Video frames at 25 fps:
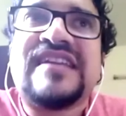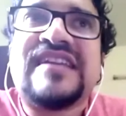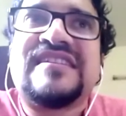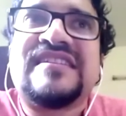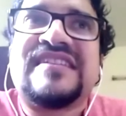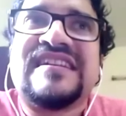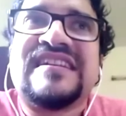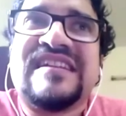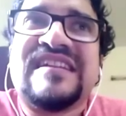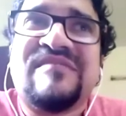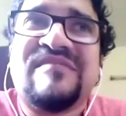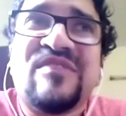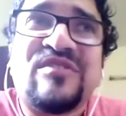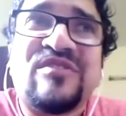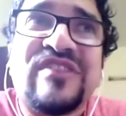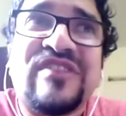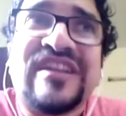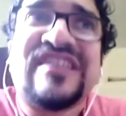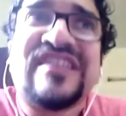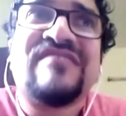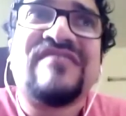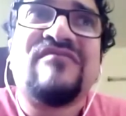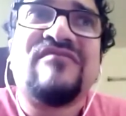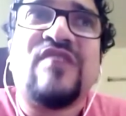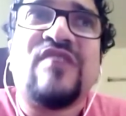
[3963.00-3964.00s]
and
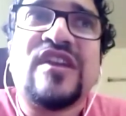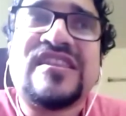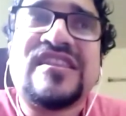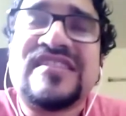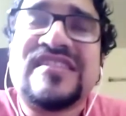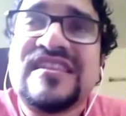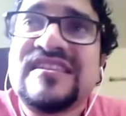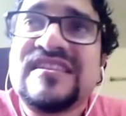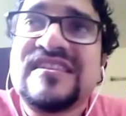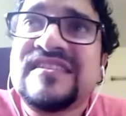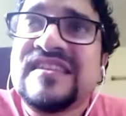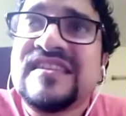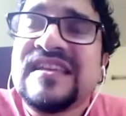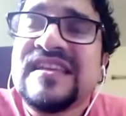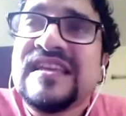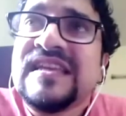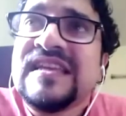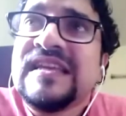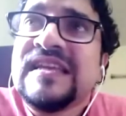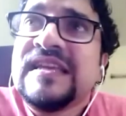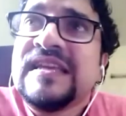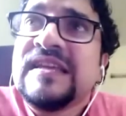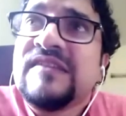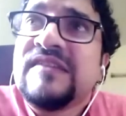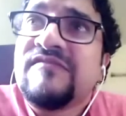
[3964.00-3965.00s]
democratic voices
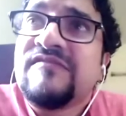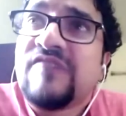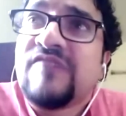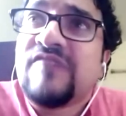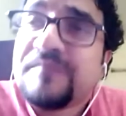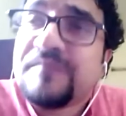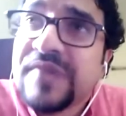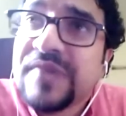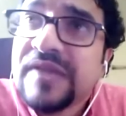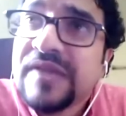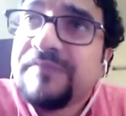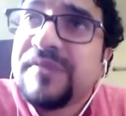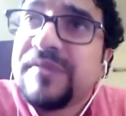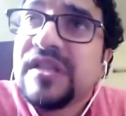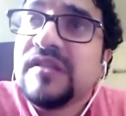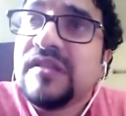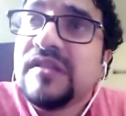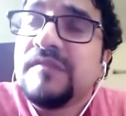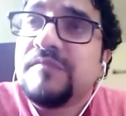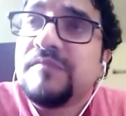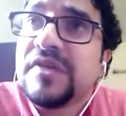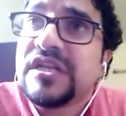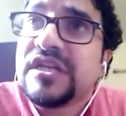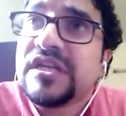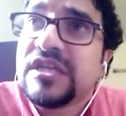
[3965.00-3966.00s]
for people,
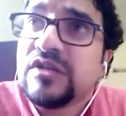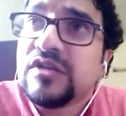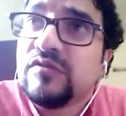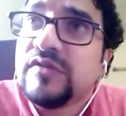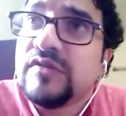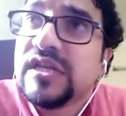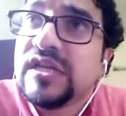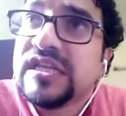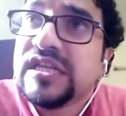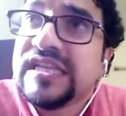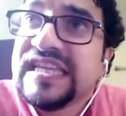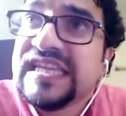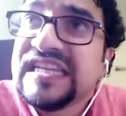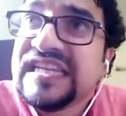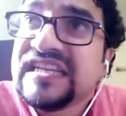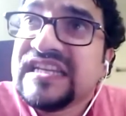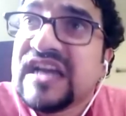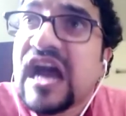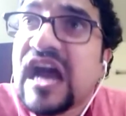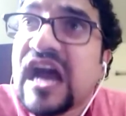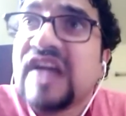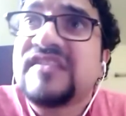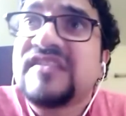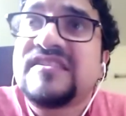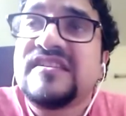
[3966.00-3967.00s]
particularly
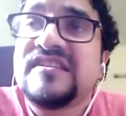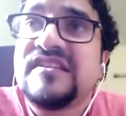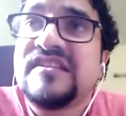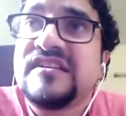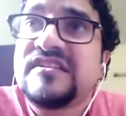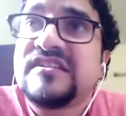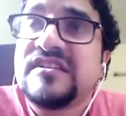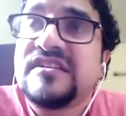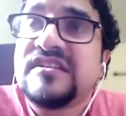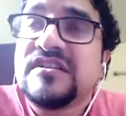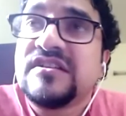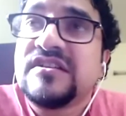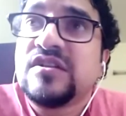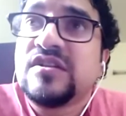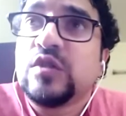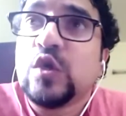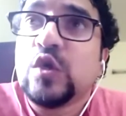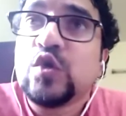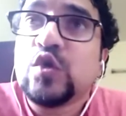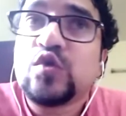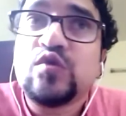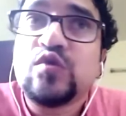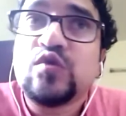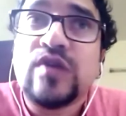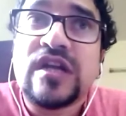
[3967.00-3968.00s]
incarcerated,
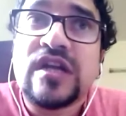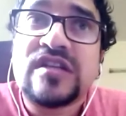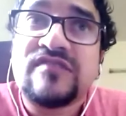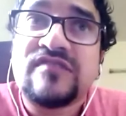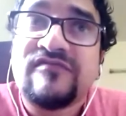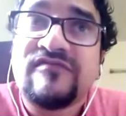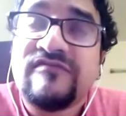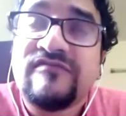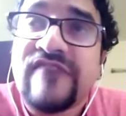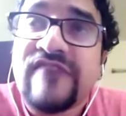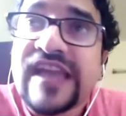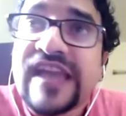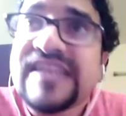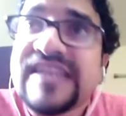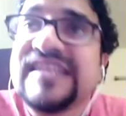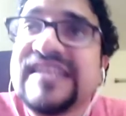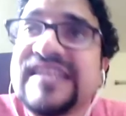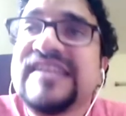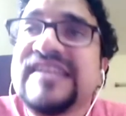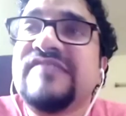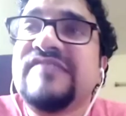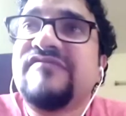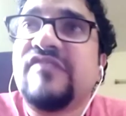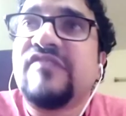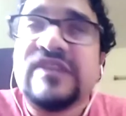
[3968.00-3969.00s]
those who are fighting
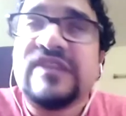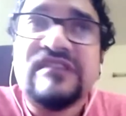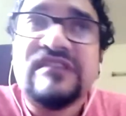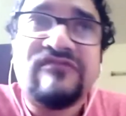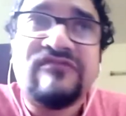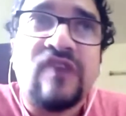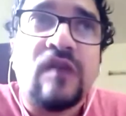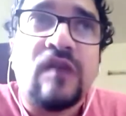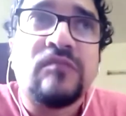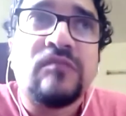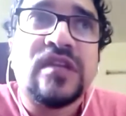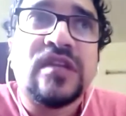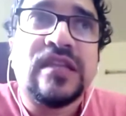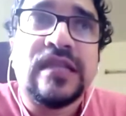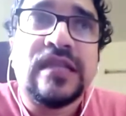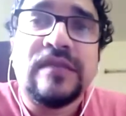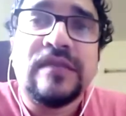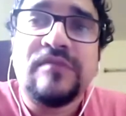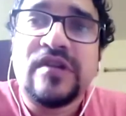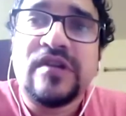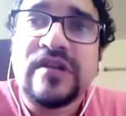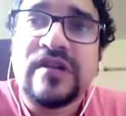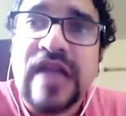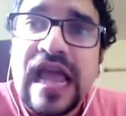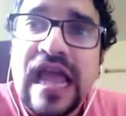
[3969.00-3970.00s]
for informal
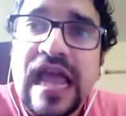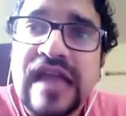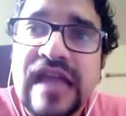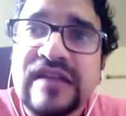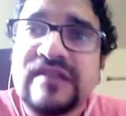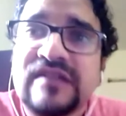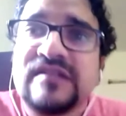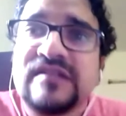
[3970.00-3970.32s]
labor and